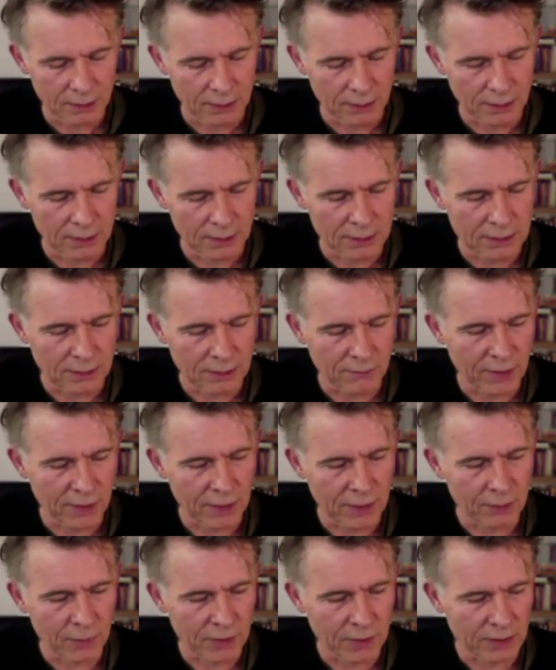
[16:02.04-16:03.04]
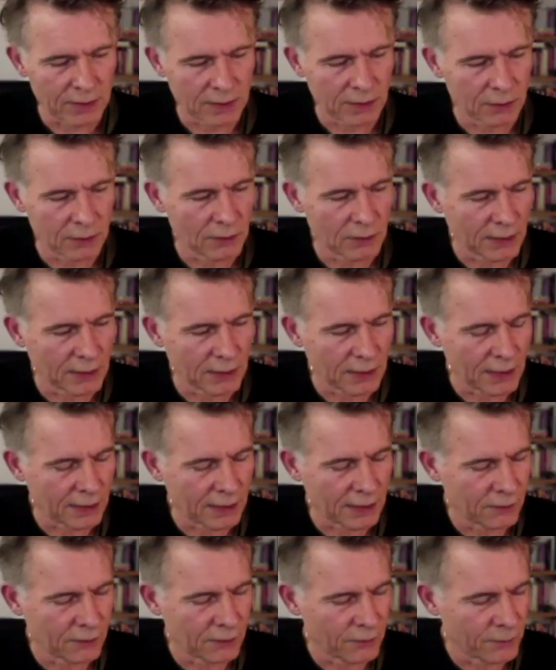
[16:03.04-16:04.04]
it's a very particular
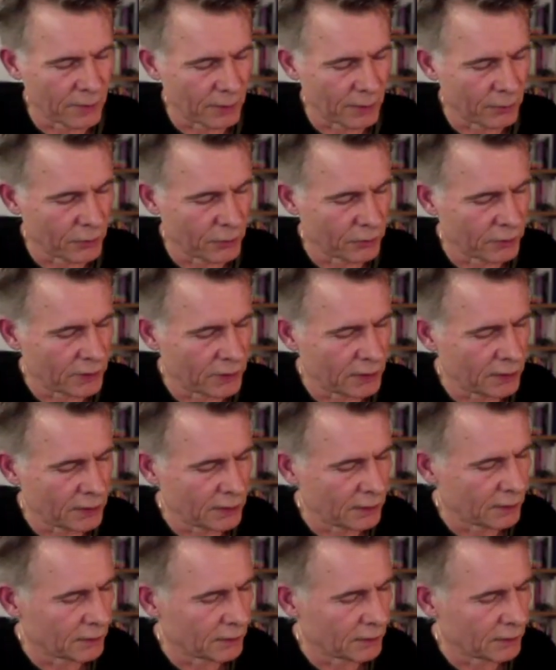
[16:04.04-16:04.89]
kind of memory,